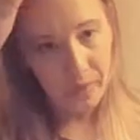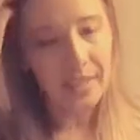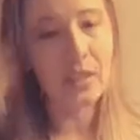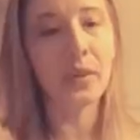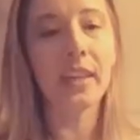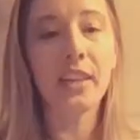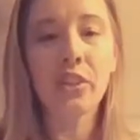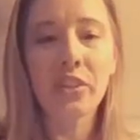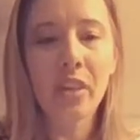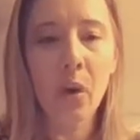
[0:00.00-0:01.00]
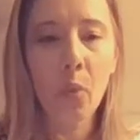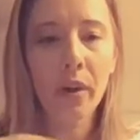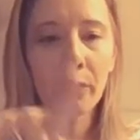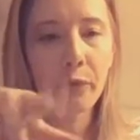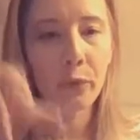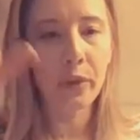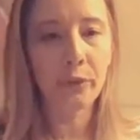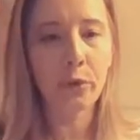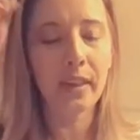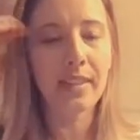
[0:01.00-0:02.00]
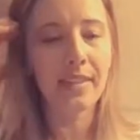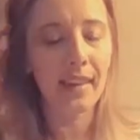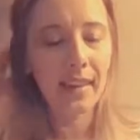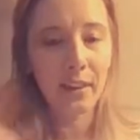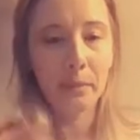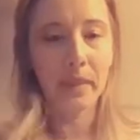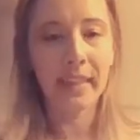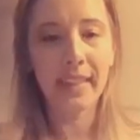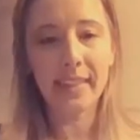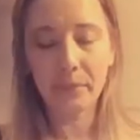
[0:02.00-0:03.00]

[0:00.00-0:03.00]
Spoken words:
It's funny, I just saw 144 on my,